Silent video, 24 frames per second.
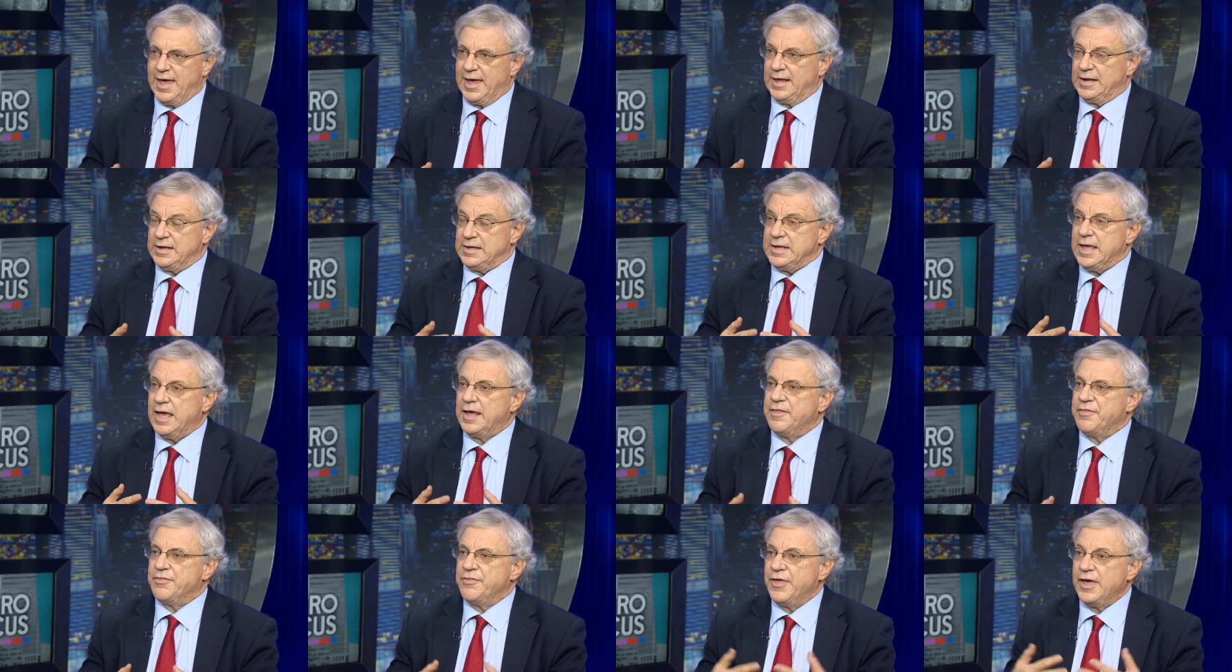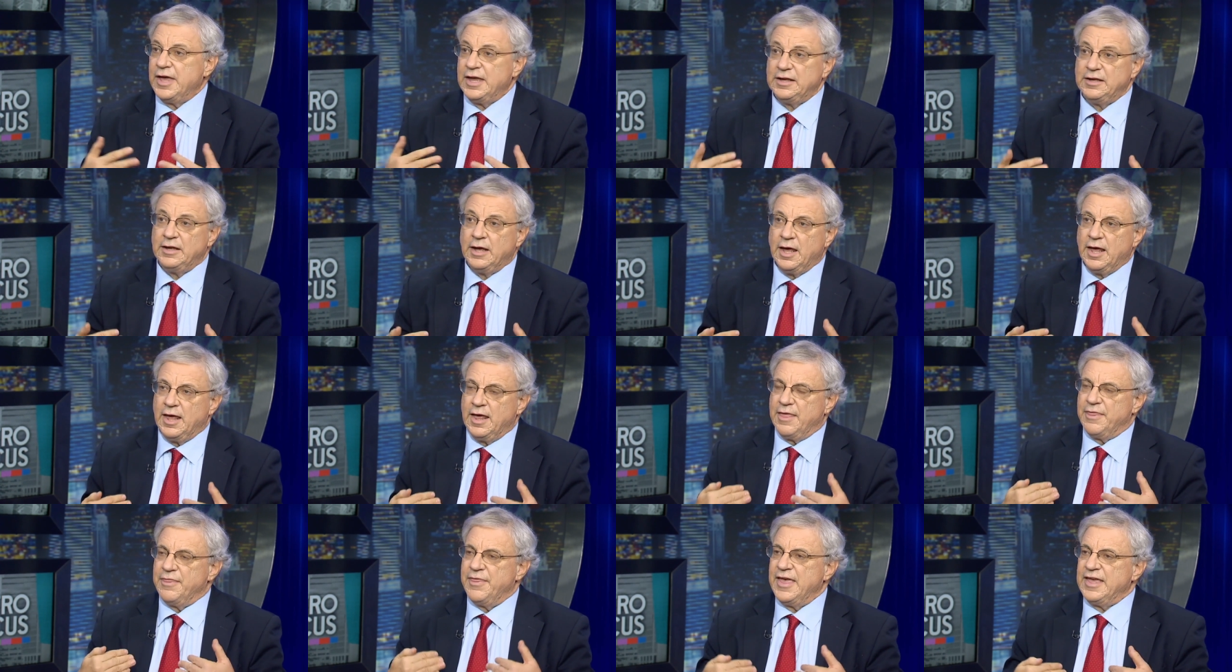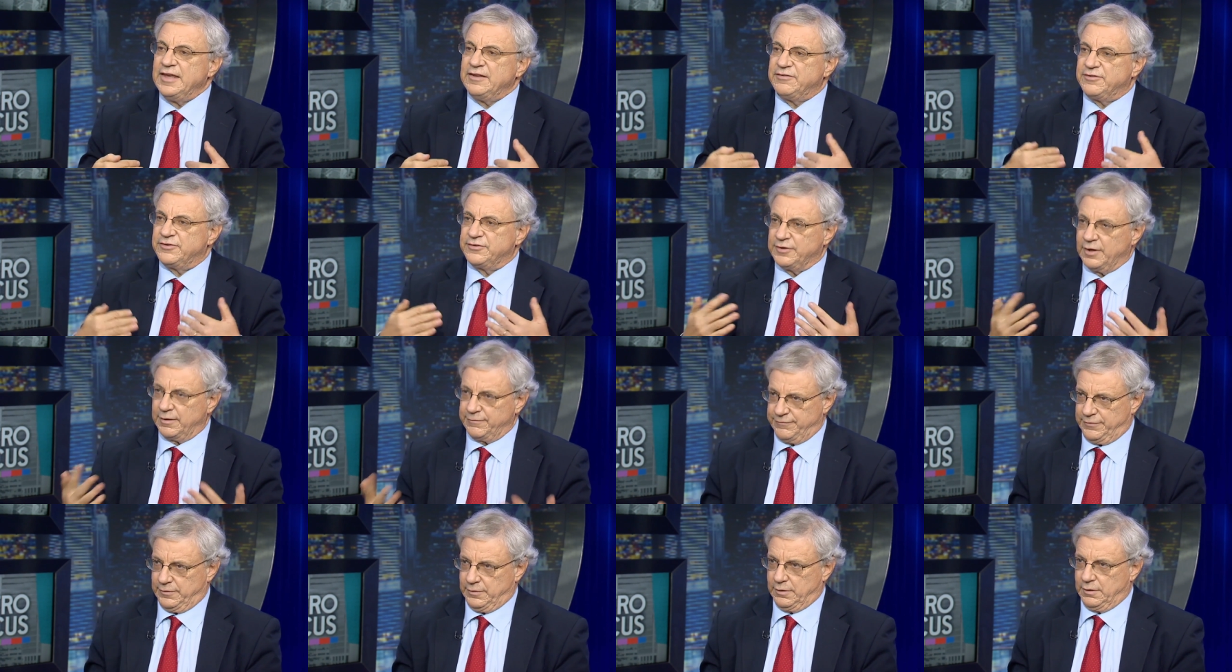and yet they
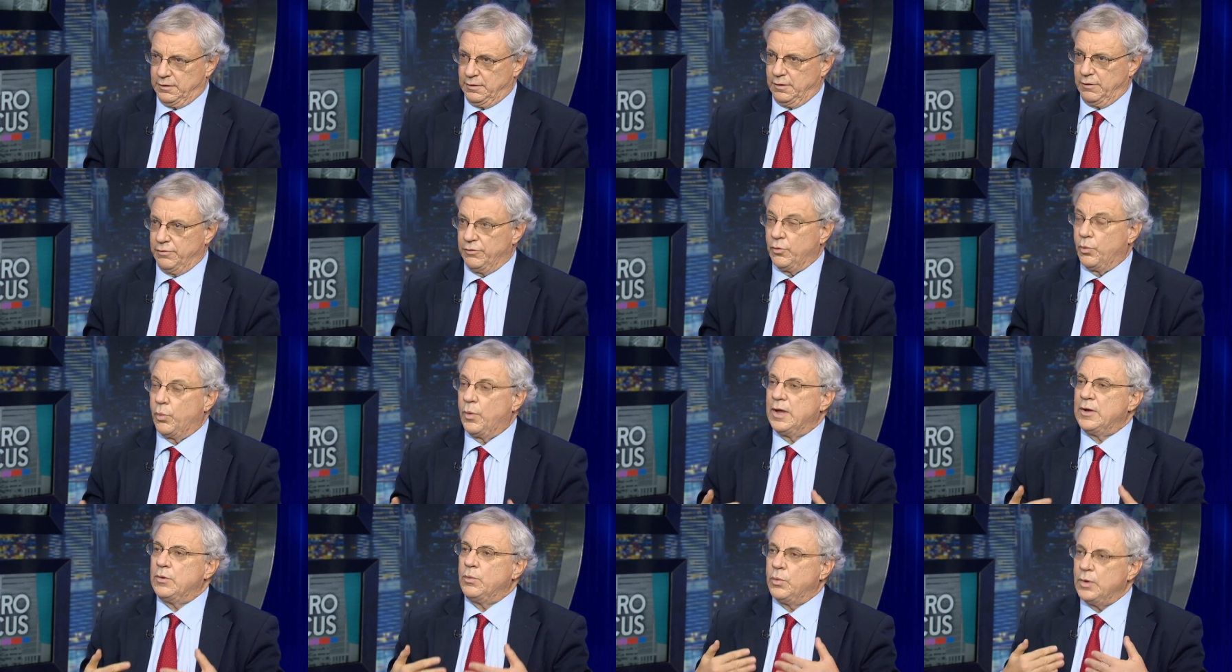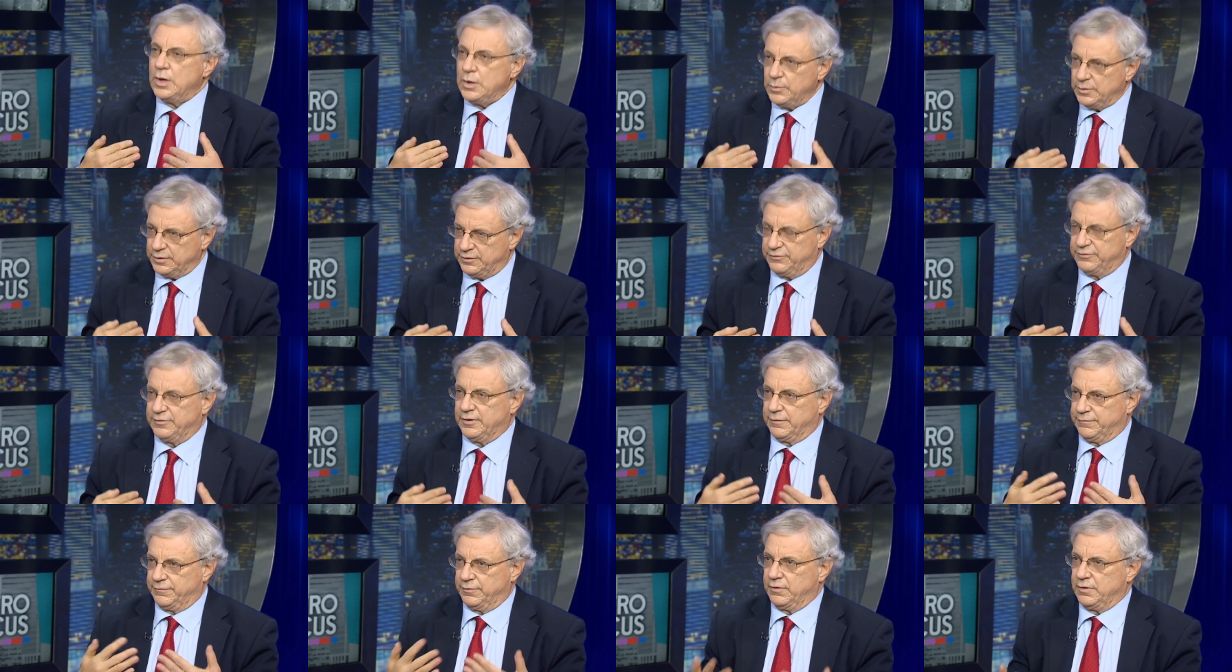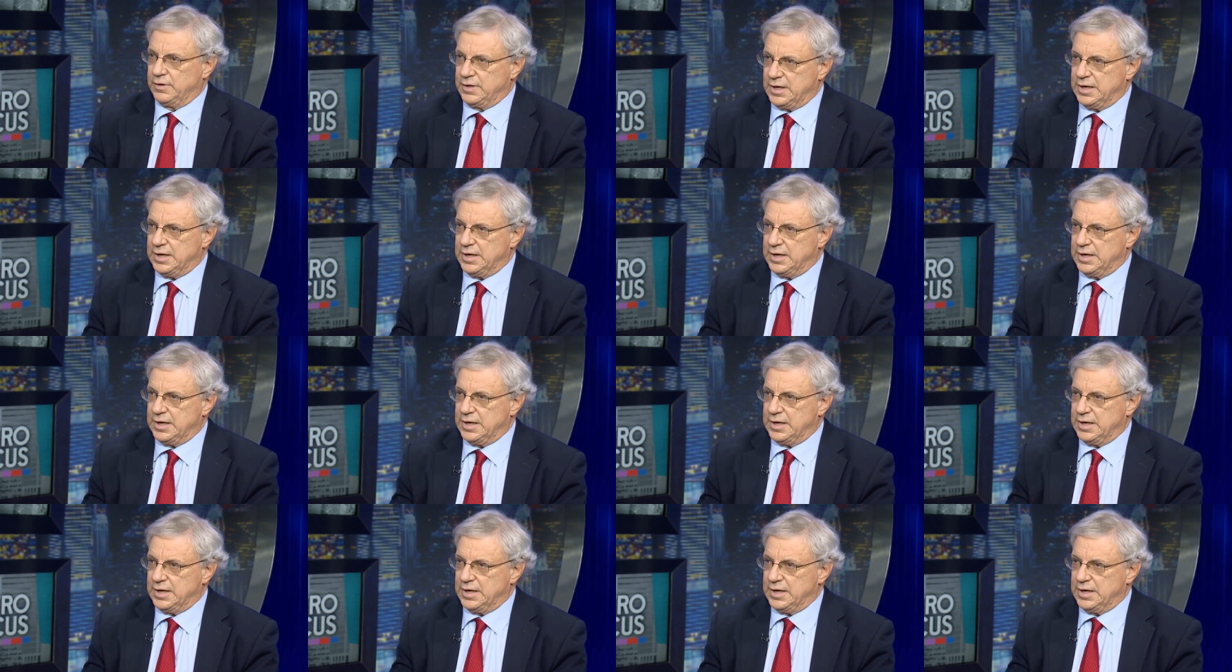suffer the way we would suffer